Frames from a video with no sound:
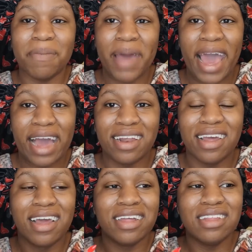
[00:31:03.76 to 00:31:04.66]
bad,
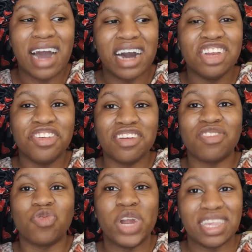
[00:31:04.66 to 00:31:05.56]
not
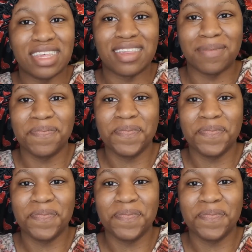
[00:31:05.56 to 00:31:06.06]
just racism.